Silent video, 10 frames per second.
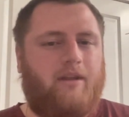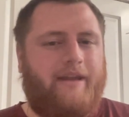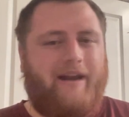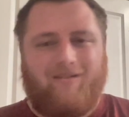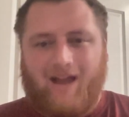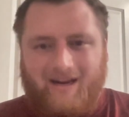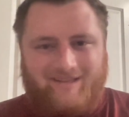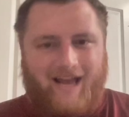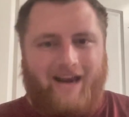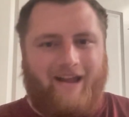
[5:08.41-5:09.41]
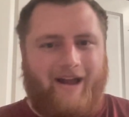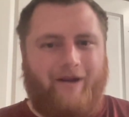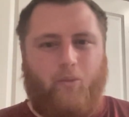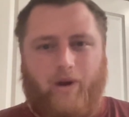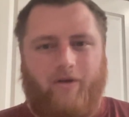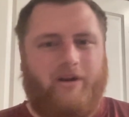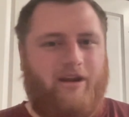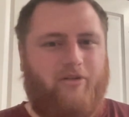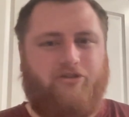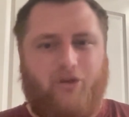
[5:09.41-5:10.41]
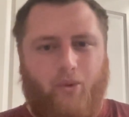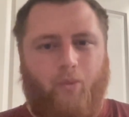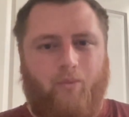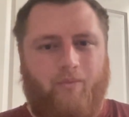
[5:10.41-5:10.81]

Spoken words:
Carolina's had a kind of weird year too.